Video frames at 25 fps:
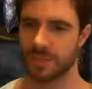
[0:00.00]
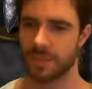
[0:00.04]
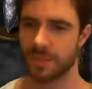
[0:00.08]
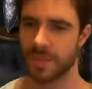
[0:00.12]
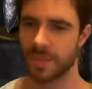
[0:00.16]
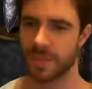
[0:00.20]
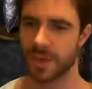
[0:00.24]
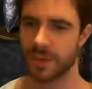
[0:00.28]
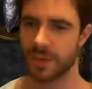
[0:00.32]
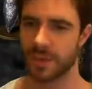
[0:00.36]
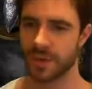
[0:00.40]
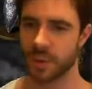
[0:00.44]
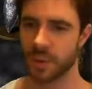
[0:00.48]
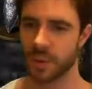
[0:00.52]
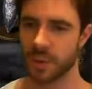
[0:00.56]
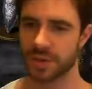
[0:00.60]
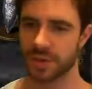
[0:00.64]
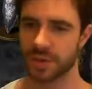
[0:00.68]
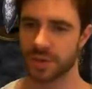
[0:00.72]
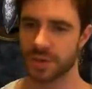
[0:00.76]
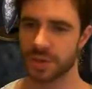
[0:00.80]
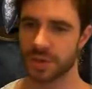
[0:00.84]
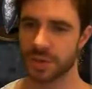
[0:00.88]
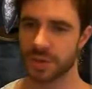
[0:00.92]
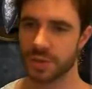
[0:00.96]
If you're
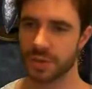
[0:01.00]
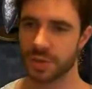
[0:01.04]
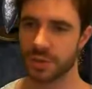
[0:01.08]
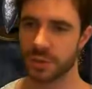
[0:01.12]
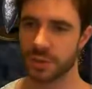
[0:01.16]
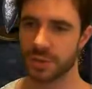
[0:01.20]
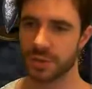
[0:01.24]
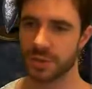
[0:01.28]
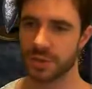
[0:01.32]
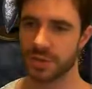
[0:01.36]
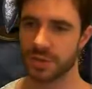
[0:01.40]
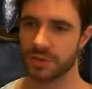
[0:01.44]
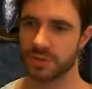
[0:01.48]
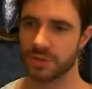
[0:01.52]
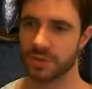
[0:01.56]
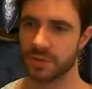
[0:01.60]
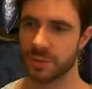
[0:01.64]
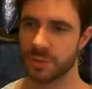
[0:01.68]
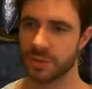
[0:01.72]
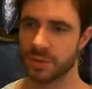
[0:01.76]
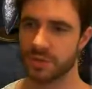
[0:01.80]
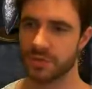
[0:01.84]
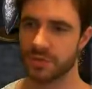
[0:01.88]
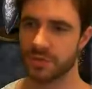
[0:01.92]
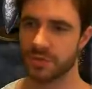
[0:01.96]
watching on YouTube, thank you very
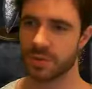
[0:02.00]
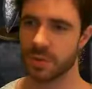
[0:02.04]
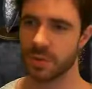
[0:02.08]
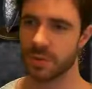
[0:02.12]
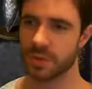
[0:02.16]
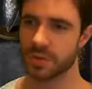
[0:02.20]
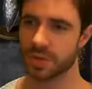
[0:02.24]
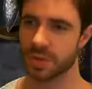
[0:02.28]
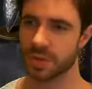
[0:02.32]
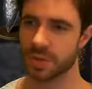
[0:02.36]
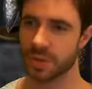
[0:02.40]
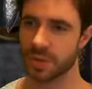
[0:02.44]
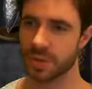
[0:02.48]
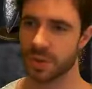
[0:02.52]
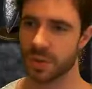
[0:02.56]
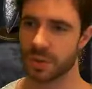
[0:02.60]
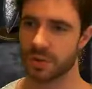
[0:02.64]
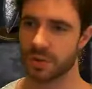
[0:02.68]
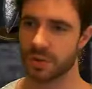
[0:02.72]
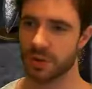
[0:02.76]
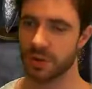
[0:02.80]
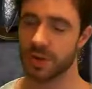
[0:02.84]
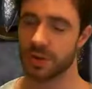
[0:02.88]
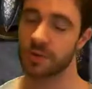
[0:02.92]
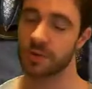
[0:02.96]
much for watching all the way
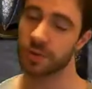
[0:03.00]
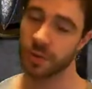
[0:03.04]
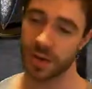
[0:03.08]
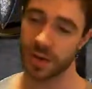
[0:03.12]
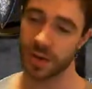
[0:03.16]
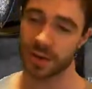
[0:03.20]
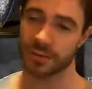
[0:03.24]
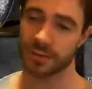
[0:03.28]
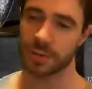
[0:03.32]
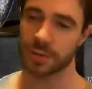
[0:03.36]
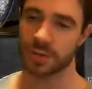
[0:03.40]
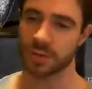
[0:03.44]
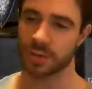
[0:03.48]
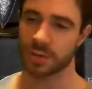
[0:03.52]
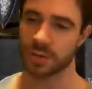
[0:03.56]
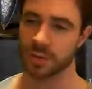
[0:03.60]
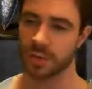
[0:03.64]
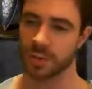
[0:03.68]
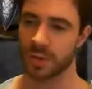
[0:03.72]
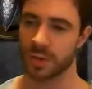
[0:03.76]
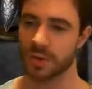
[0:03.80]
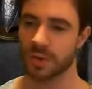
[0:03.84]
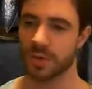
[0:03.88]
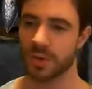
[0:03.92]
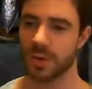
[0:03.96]
through. If you have watched all the
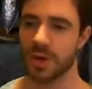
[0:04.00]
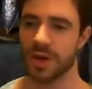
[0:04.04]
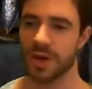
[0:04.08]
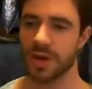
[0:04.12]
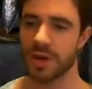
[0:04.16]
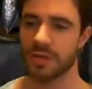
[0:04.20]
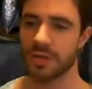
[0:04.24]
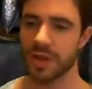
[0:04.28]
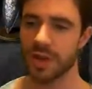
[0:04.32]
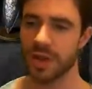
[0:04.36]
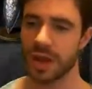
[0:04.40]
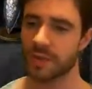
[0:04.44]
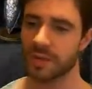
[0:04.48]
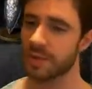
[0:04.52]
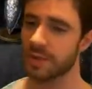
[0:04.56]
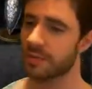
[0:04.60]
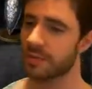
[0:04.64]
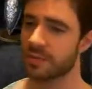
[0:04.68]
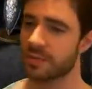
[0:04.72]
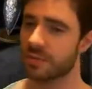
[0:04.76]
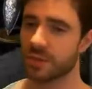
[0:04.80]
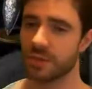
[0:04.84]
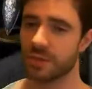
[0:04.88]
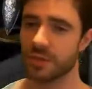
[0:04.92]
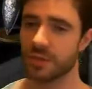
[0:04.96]
way through, if you haven't,
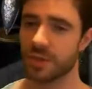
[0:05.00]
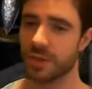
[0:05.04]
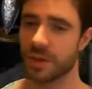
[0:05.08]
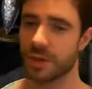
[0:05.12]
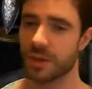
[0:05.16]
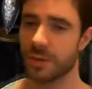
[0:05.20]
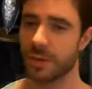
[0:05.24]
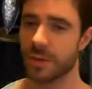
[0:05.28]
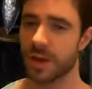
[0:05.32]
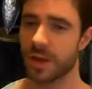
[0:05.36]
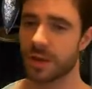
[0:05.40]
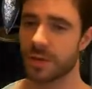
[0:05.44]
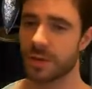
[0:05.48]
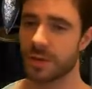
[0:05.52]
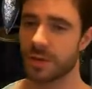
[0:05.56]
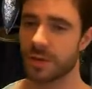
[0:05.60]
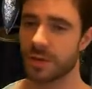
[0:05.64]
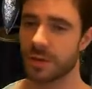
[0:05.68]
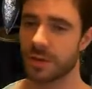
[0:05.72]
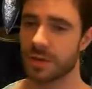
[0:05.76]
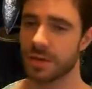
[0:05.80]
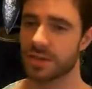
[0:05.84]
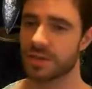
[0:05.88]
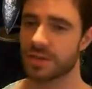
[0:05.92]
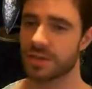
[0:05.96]
feel free to go back. You've got
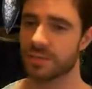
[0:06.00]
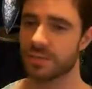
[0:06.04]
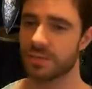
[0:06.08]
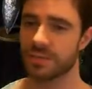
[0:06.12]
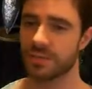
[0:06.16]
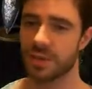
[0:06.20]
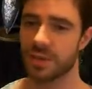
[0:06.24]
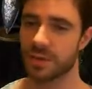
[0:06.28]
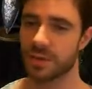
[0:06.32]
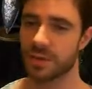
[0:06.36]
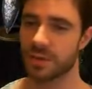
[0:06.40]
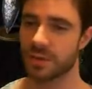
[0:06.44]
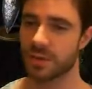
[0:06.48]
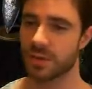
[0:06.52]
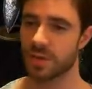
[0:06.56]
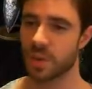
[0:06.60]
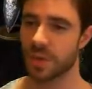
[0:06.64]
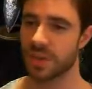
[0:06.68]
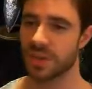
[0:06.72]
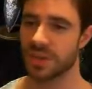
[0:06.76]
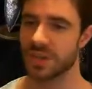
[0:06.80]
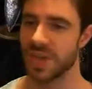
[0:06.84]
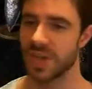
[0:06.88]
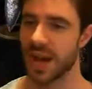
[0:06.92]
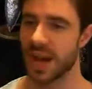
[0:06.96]
at least, a good
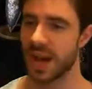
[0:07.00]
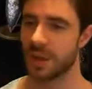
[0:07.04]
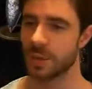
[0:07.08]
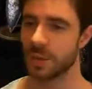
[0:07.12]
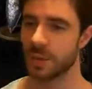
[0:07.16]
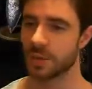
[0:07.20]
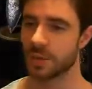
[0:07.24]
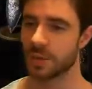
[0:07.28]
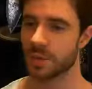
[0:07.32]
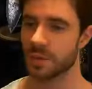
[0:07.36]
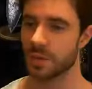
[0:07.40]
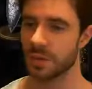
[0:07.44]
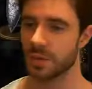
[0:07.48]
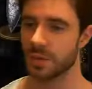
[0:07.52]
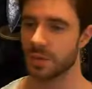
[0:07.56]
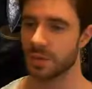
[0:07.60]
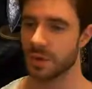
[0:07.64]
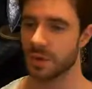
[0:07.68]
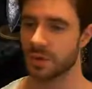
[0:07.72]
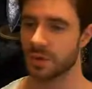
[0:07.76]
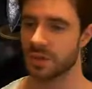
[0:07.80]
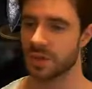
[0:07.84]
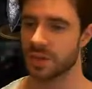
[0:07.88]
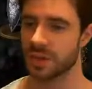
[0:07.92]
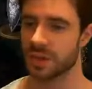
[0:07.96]
20 hours worth of
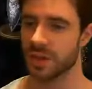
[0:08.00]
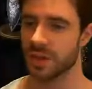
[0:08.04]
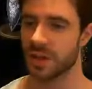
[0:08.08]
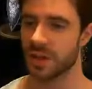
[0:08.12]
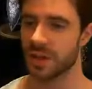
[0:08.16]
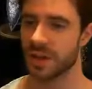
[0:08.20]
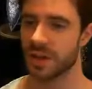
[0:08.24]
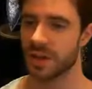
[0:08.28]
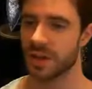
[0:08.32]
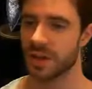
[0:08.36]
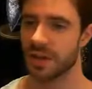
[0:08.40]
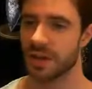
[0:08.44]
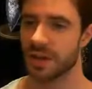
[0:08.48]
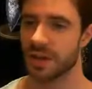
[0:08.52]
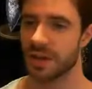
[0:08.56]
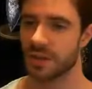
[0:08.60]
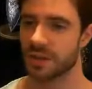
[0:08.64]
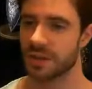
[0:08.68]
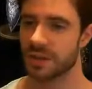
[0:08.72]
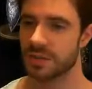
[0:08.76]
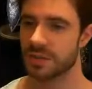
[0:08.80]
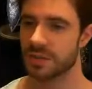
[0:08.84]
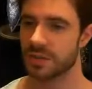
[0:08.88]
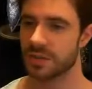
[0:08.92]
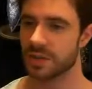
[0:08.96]
content there
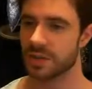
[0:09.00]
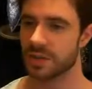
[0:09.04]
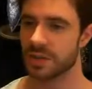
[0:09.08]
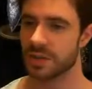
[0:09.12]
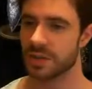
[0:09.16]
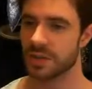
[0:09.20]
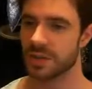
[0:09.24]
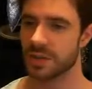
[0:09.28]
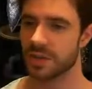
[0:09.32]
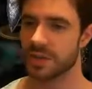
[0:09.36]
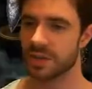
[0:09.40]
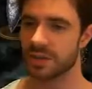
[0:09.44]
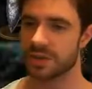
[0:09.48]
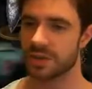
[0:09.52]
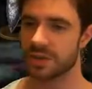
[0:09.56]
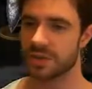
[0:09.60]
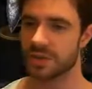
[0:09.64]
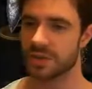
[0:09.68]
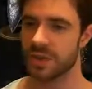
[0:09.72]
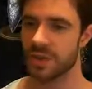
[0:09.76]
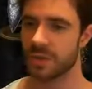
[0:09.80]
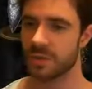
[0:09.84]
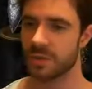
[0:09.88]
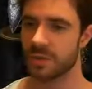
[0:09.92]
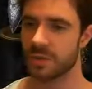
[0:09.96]
to tide you guys
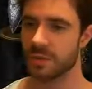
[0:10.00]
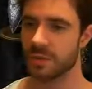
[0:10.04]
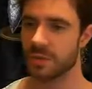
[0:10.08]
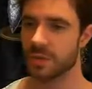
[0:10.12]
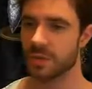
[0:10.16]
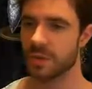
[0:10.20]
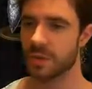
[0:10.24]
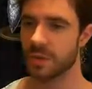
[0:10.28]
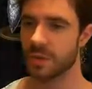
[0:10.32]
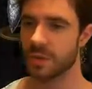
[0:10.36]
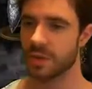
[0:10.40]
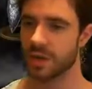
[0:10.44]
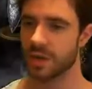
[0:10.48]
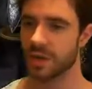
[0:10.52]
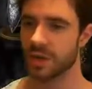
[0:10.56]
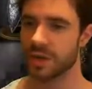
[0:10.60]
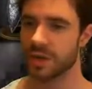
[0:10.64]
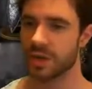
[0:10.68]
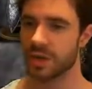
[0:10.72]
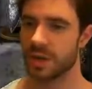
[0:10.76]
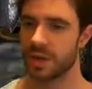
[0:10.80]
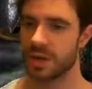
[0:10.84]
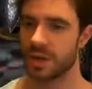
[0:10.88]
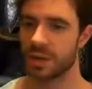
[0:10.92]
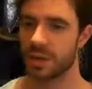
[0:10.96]
over. I've been recording
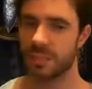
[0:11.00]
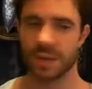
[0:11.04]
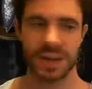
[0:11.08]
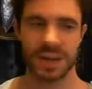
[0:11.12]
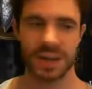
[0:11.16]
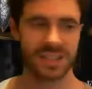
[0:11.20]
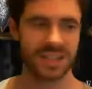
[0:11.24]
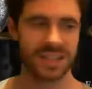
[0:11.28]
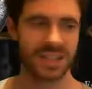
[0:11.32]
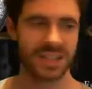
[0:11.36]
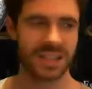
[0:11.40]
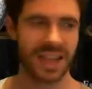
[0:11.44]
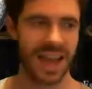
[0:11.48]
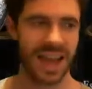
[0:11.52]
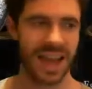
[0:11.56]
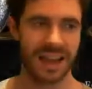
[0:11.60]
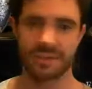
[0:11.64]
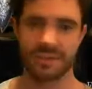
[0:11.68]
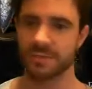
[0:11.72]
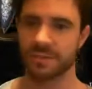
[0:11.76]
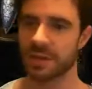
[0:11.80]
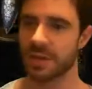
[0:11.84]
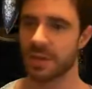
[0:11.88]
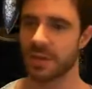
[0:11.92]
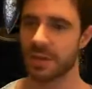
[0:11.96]
basically
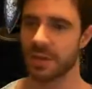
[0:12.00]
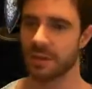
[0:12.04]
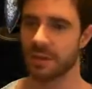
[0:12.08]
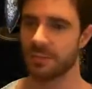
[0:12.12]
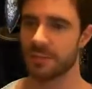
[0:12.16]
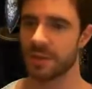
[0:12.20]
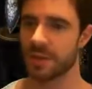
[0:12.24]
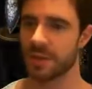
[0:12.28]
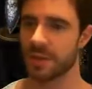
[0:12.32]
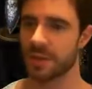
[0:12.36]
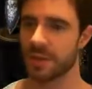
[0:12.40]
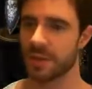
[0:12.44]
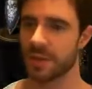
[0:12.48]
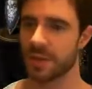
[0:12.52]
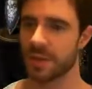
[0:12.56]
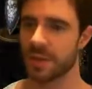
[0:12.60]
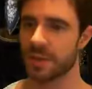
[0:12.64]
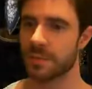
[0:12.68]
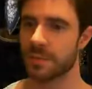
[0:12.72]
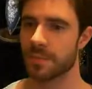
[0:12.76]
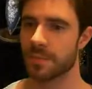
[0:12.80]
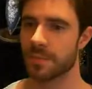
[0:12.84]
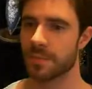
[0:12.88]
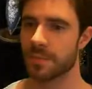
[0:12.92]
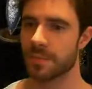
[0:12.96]
everything I've been doing.
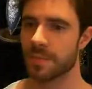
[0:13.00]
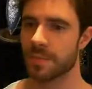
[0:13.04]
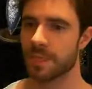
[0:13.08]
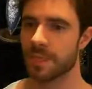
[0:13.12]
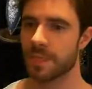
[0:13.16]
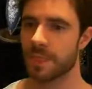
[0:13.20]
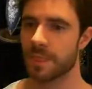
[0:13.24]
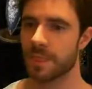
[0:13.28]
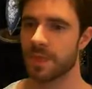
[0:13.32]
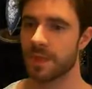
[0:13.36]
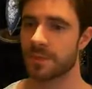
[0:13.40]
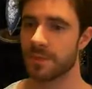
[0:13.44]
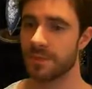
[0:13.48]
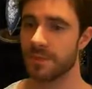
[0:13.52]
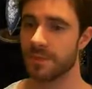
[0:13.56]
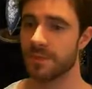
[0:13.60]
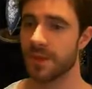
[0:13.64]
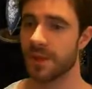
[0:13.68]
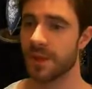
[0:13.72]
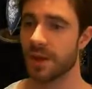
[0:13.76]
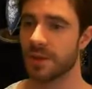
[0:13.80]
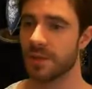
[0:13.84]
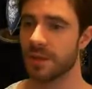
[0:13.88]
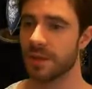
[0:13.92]
It's been fun.